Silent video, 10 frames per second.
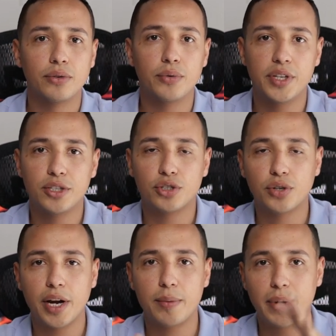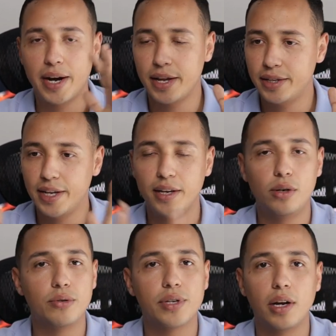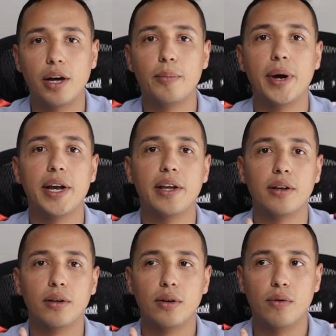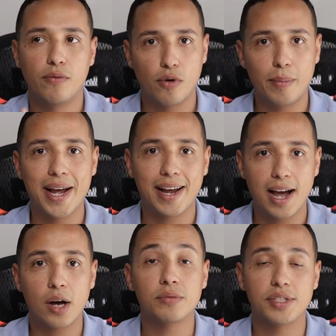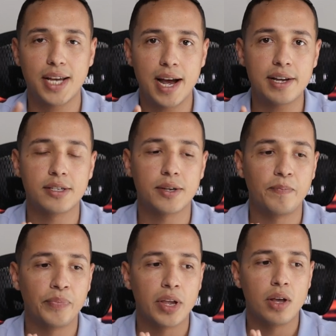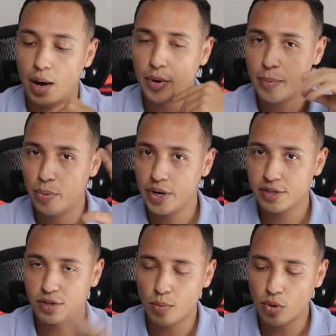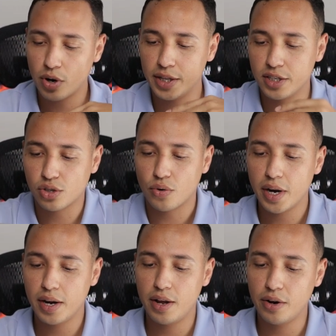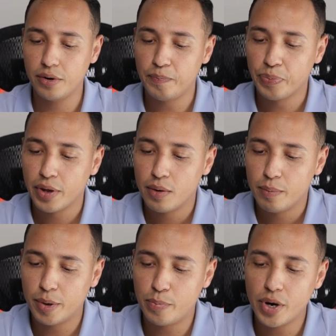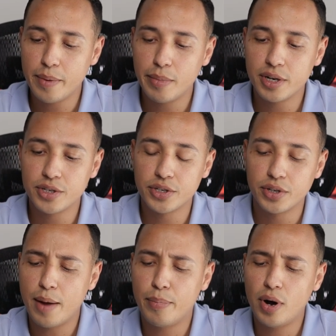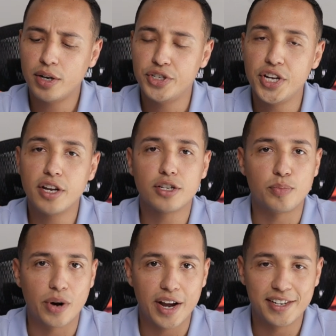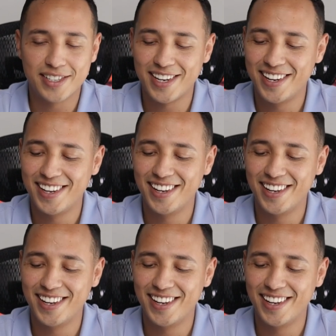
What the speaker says: through this trade, but I did lose a lot of money for my account size. I'm gonna put it somewhere in the screen here. But pretty much, I bought Genius Brands.